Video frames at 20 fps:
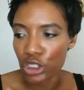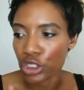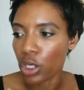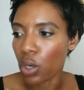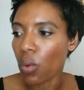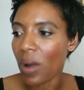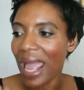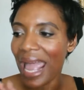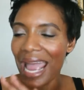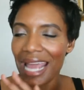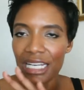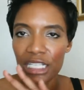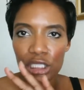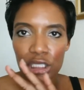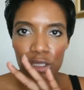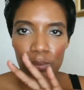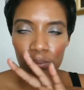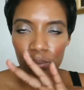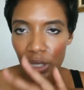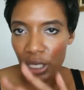no added
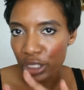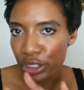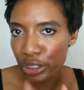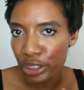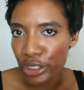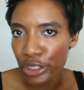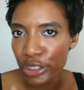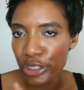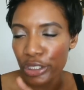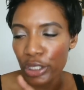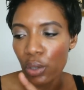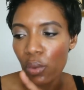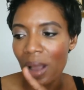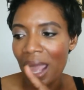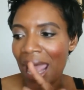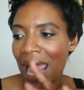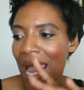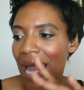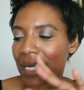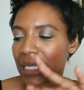butter, no
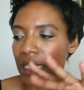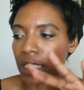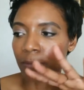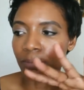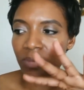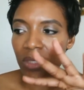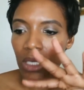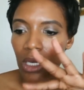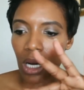added